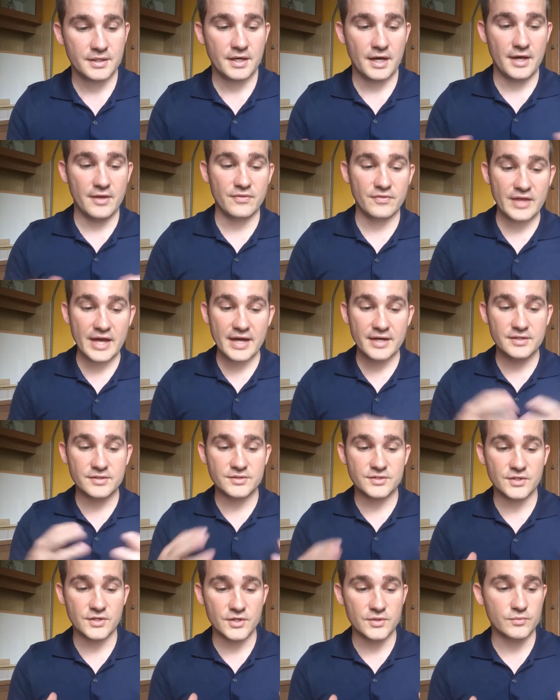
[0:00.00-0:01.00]
And that in
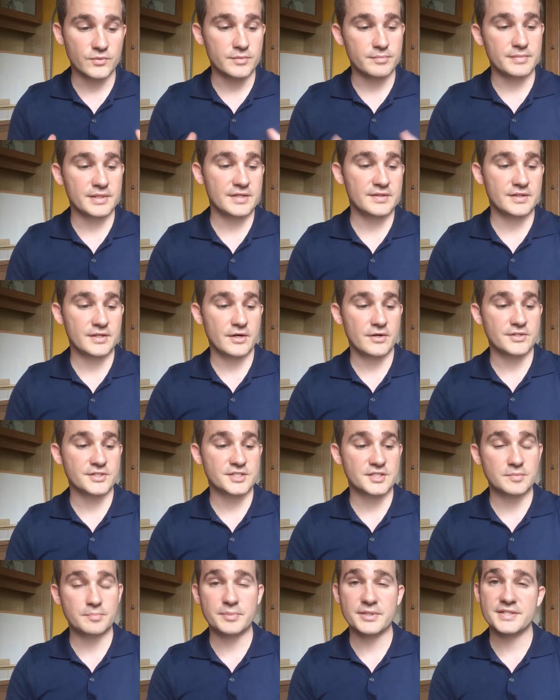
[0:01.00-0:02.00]
turn would mean that our
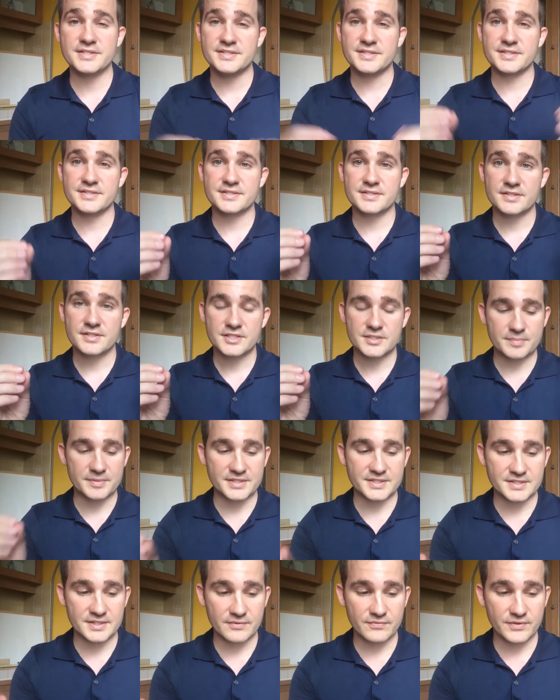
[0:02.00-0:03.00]
species
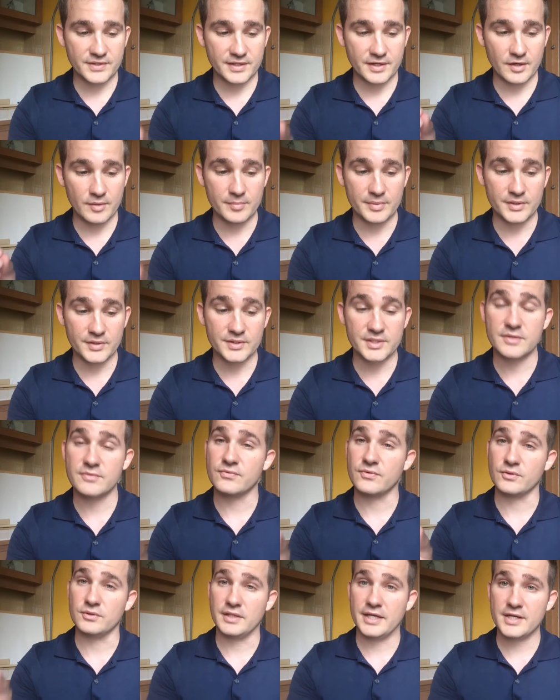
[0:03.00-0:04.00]
specific ability
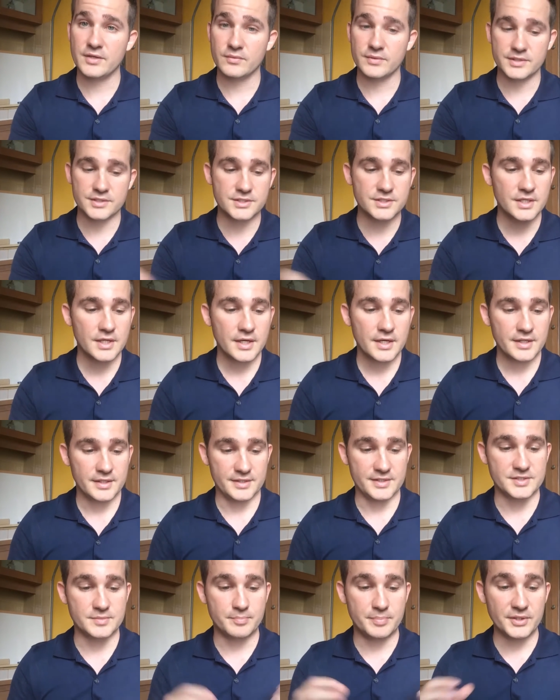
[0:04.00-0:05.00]
for language
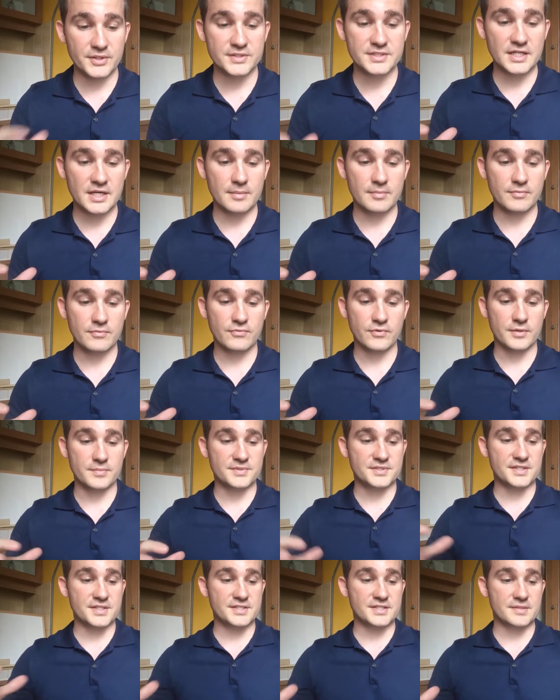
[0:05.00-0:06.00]
is built up from
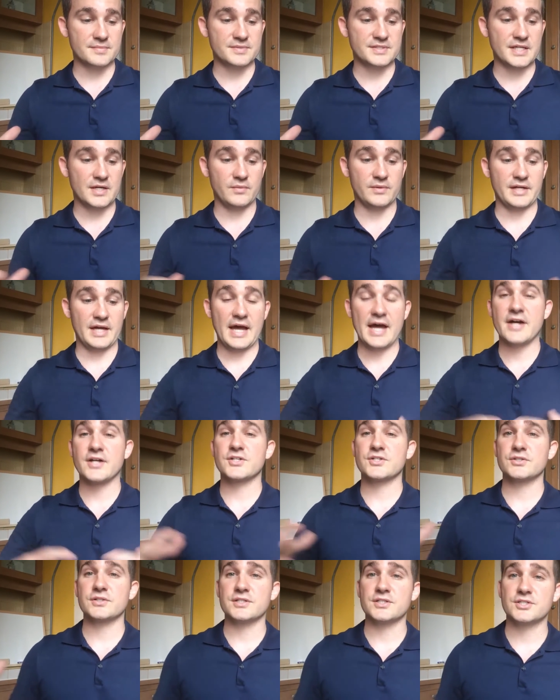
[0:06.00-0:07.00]
systems that we
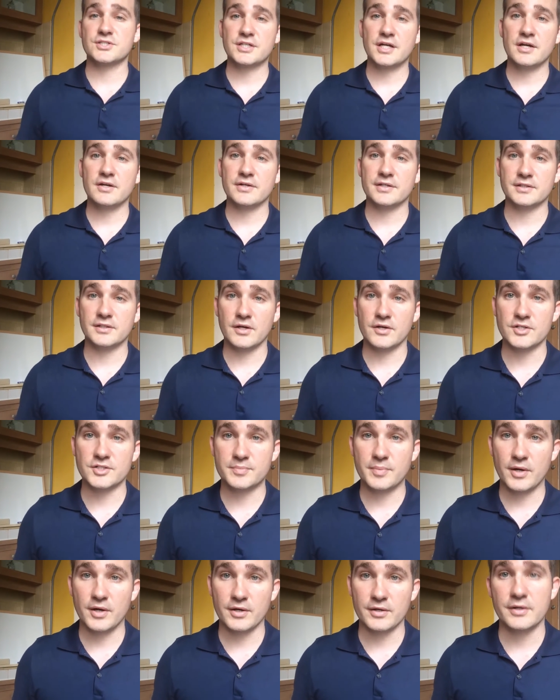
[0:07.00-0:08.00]
actually share in
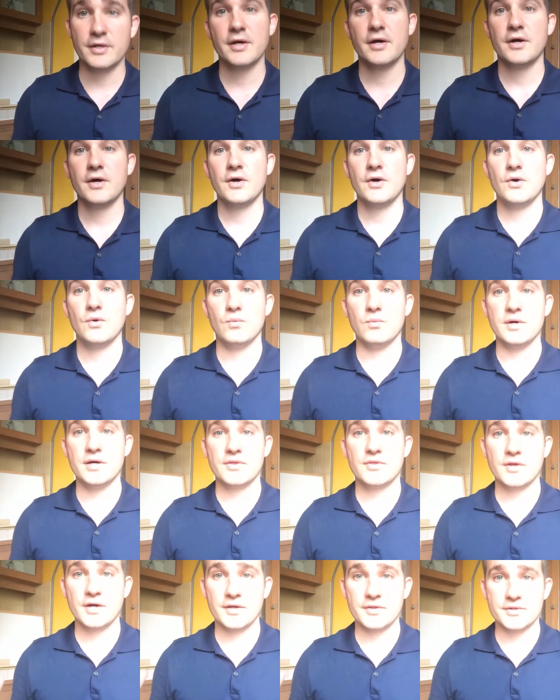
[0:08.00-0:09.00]
large part
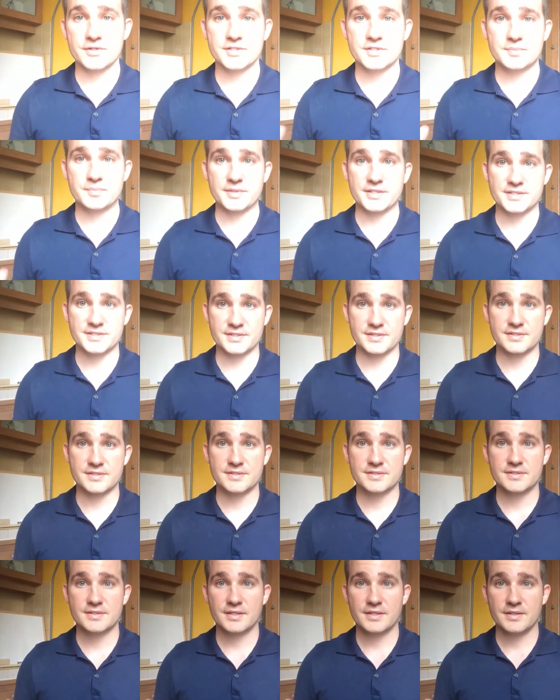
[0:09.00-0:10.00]
with other
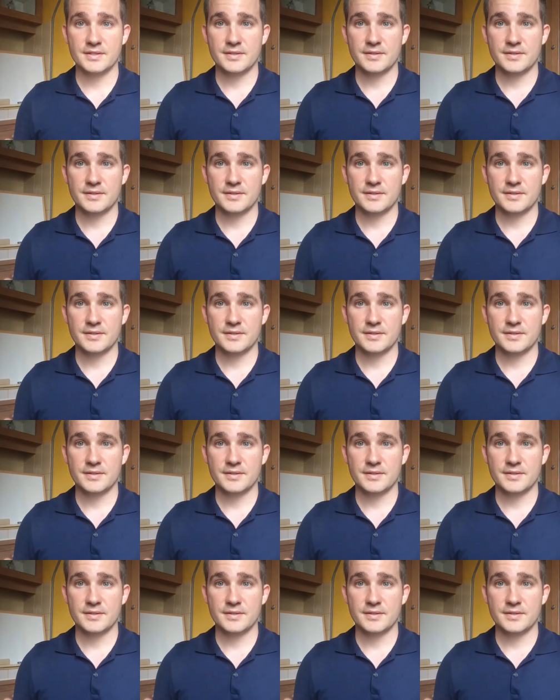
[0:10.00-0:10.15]
species.